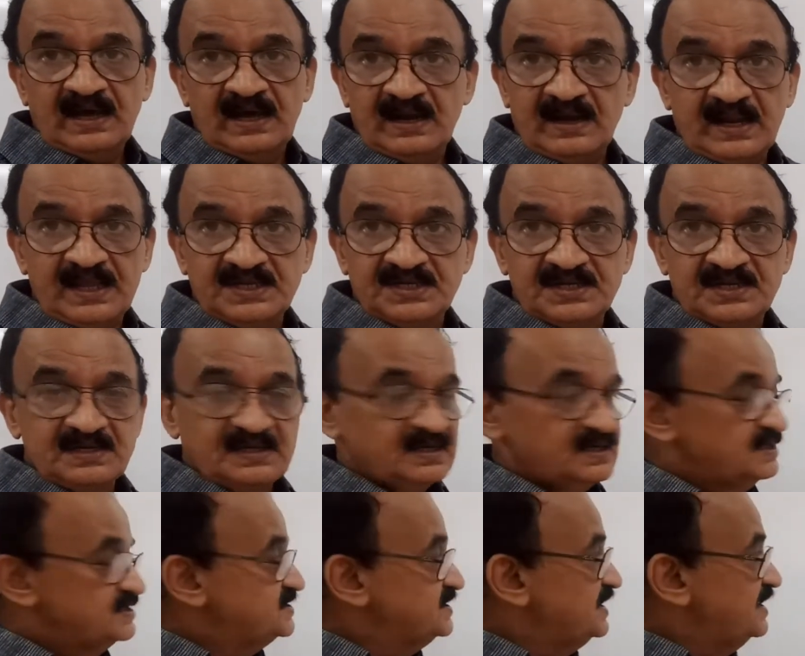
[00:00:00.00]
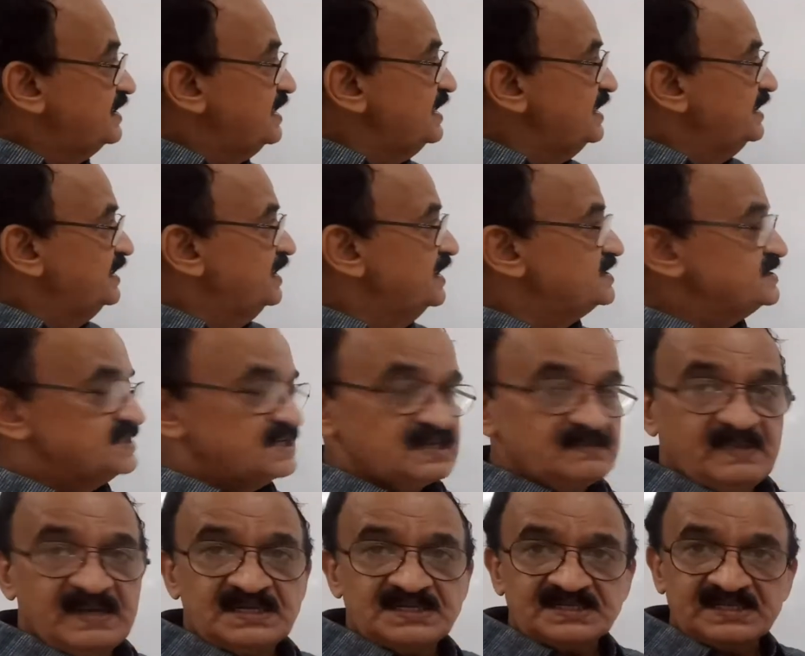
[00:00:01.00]
Right. Signal intensity
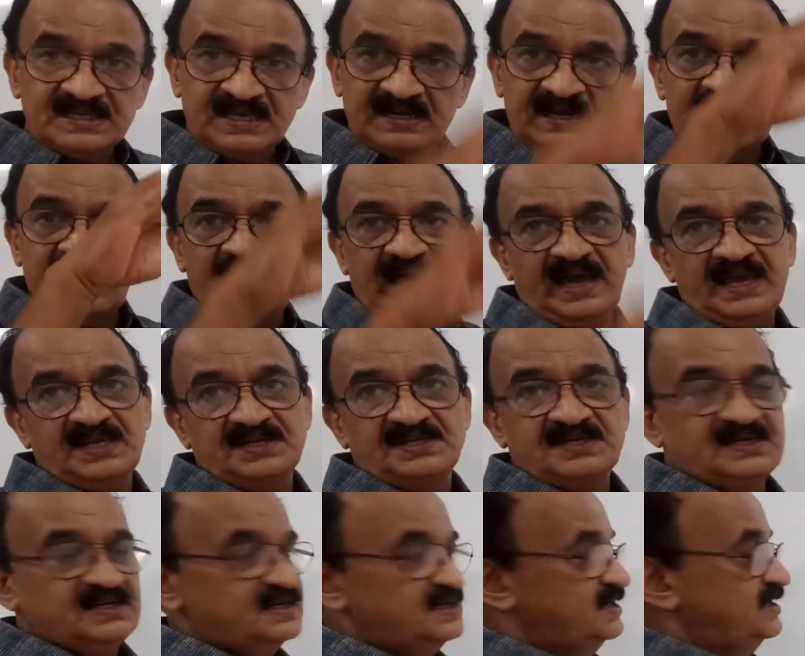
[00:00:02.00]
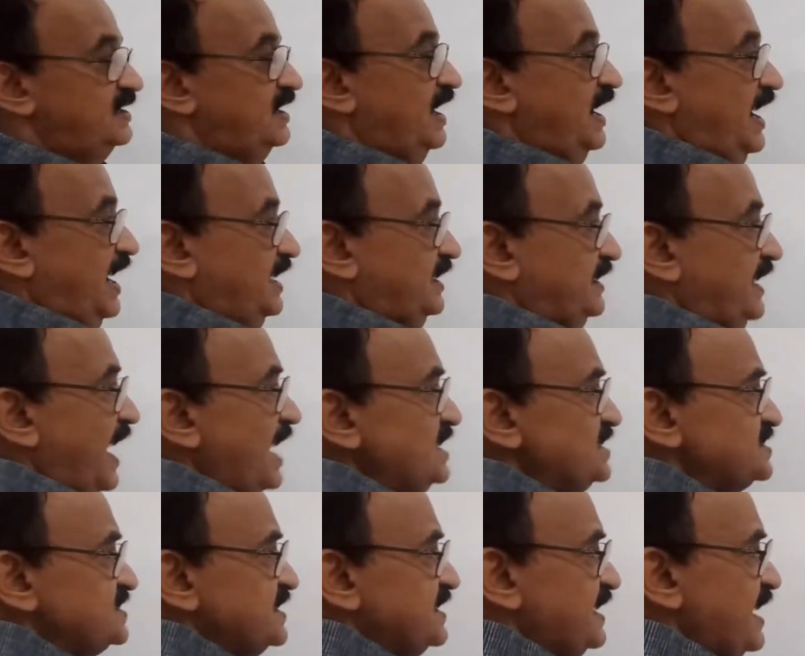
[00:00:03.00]
means signal height. And
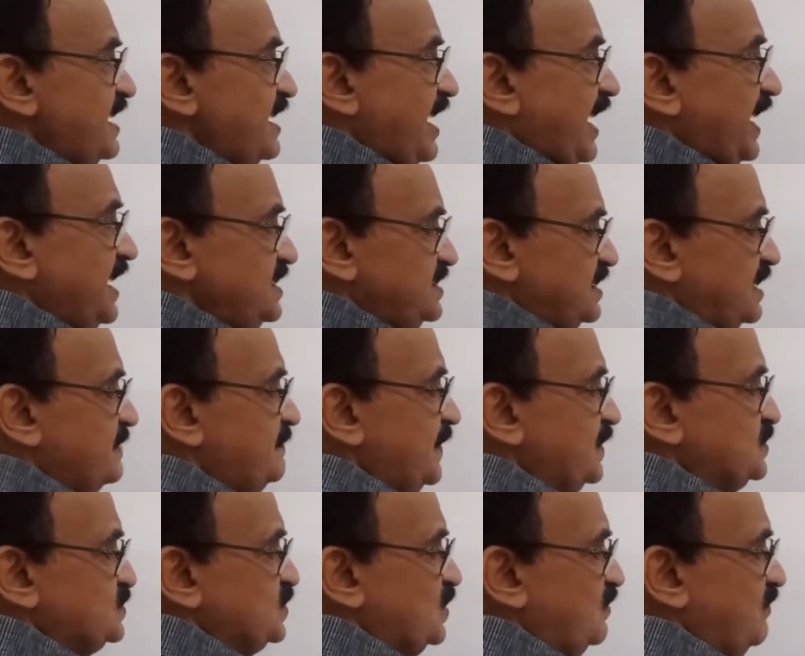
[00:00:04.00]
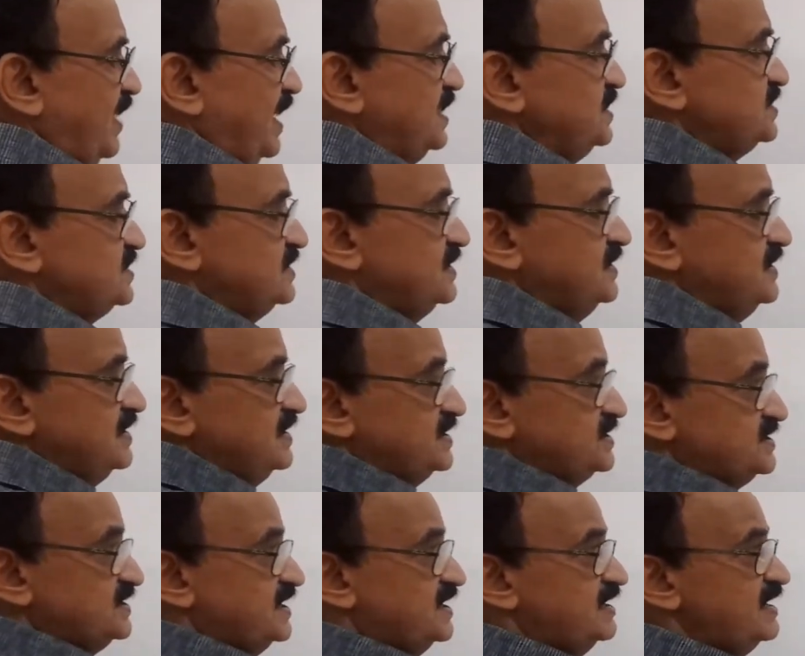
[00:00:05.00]
that signal height depends on what?
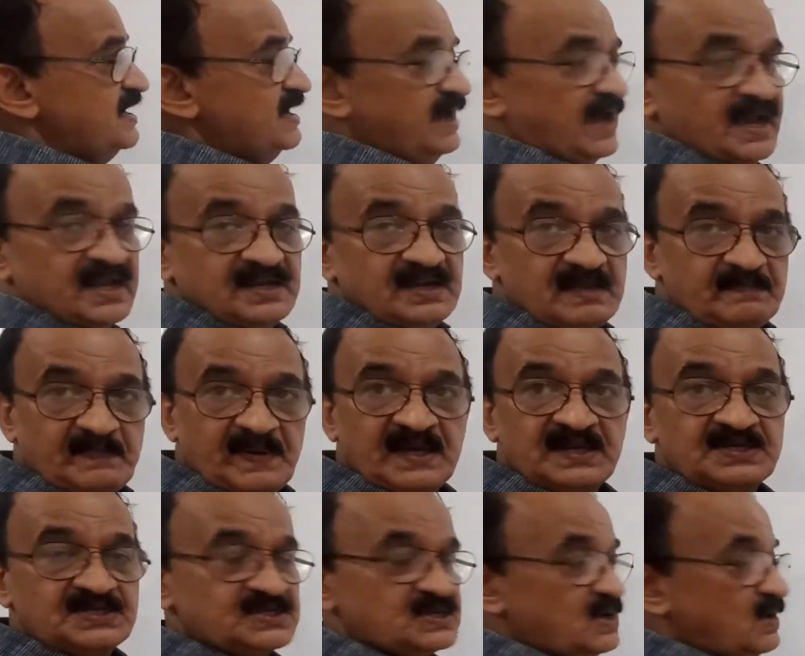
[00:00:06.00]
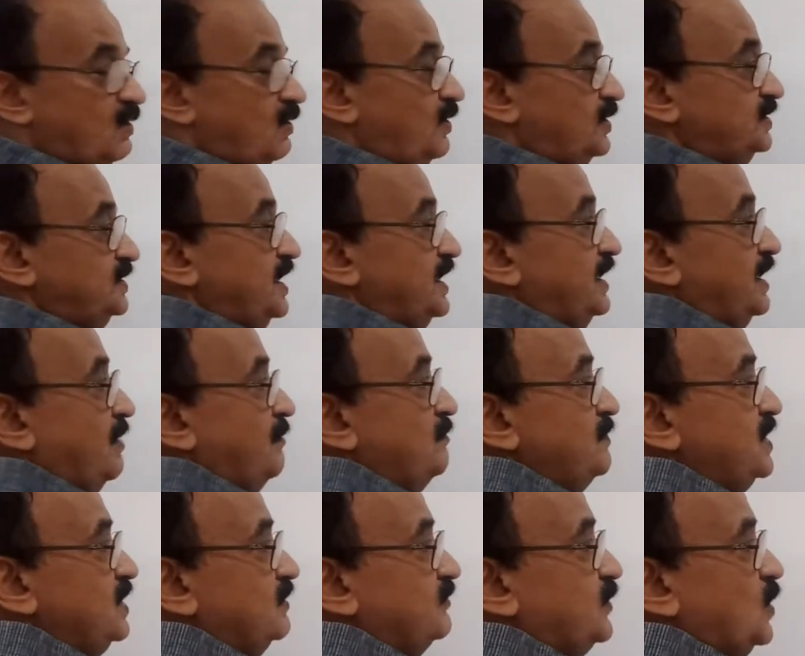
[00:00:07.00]
Signal height depends on the
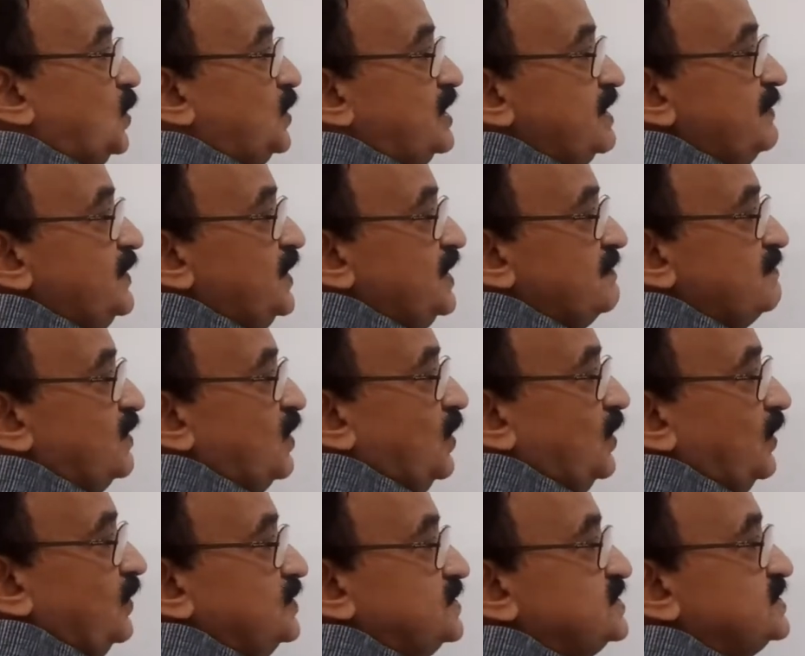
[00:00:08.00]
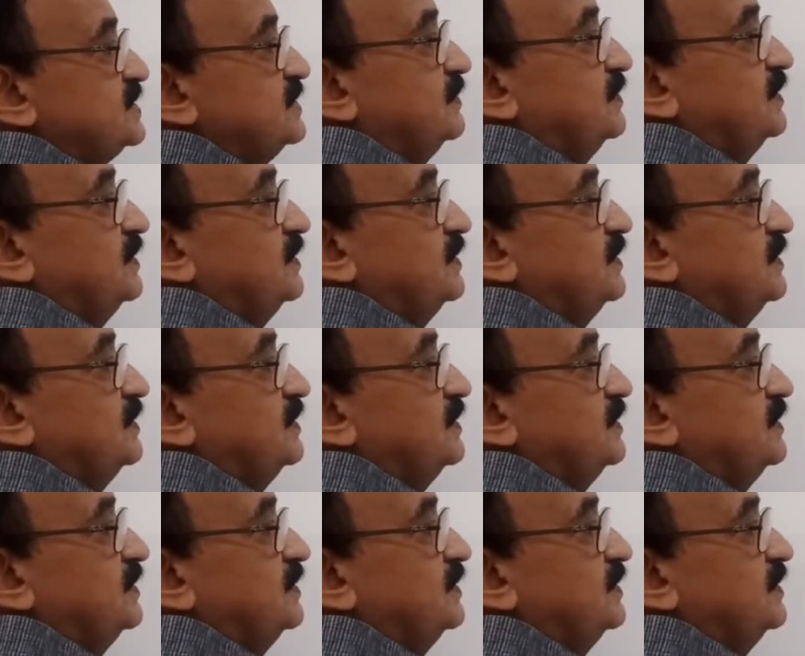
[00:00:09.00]
number of contributing protons.